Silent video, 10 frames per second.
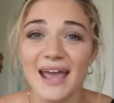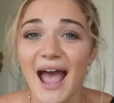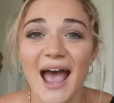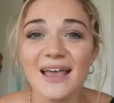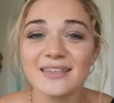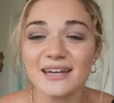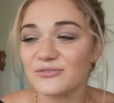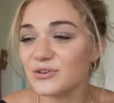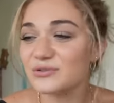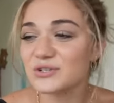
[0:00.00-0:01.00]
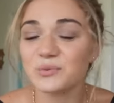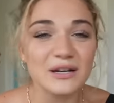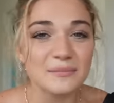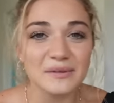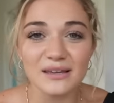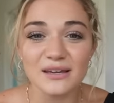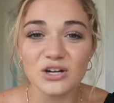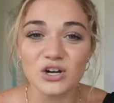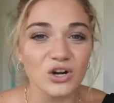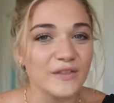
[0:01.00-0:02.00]
I add that if you just want to be a
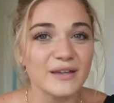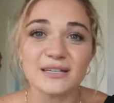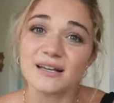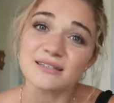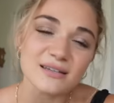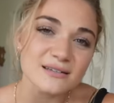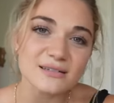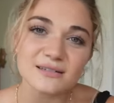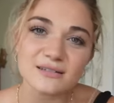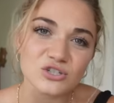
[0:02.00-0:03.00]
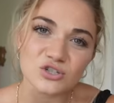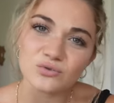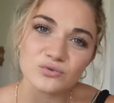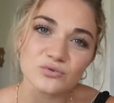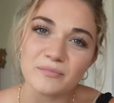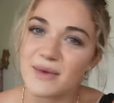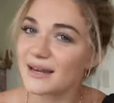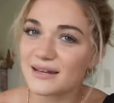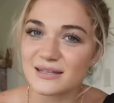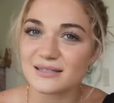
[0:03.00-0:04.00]
girl that doesn't do
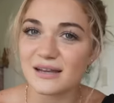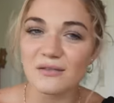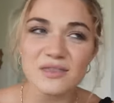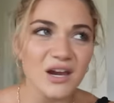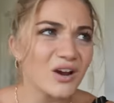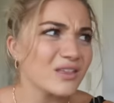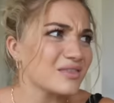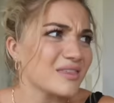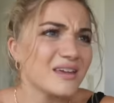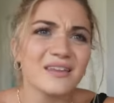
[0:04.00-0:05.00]
maintenance down there, then